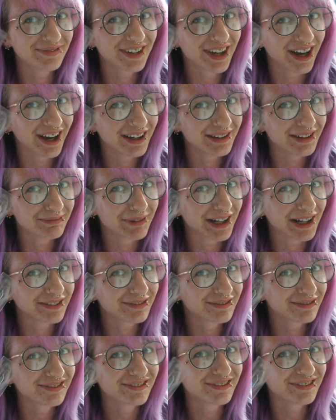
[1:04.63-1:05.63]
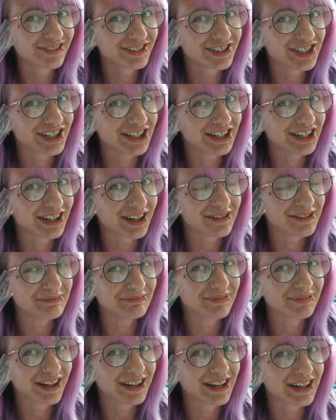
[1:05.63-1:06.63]
cutting my cheek
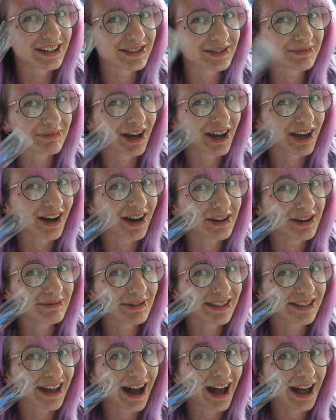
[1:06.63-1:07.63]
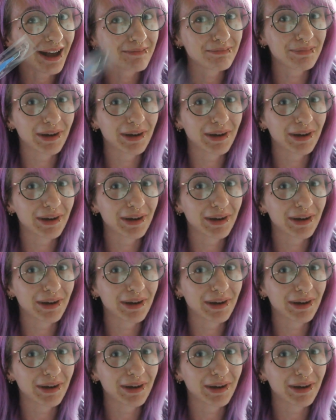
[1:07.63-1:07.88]
open right next to my eye with that.